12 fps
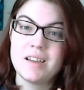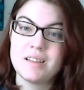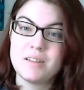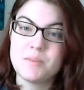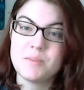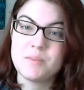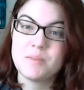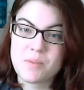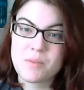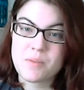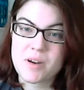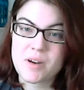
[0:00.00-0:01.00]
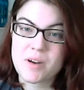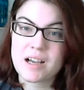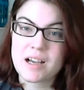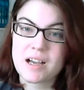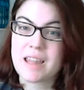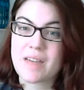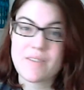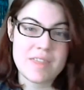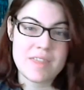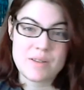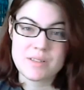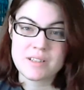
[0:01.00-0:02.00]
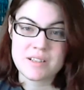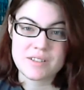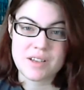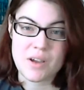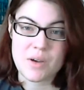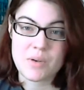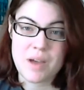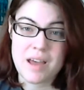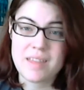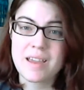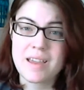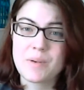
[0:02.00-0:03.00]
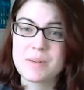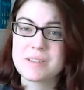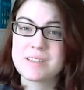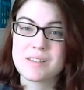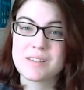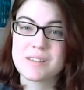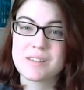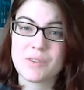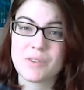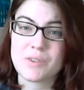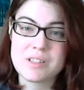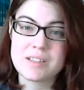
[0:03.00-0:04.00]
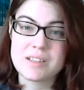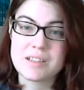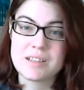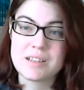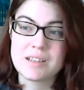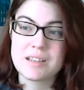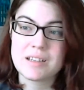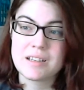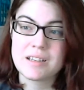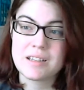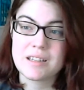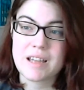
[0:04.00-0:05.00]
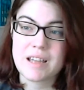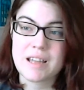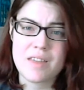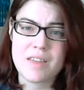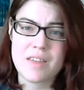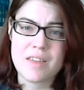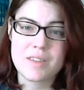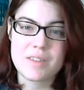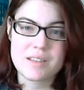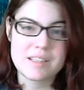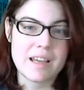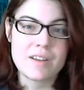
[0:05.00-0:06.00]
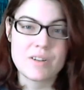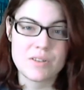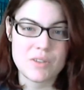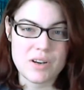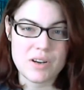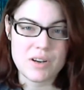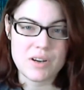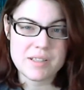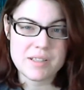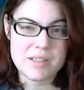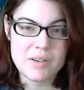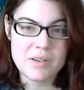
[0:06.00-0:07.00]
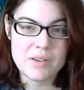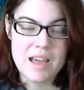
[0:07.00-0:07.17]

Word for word: You may remember 11,000 years ago. I think it was the first, like the, the second or third episode.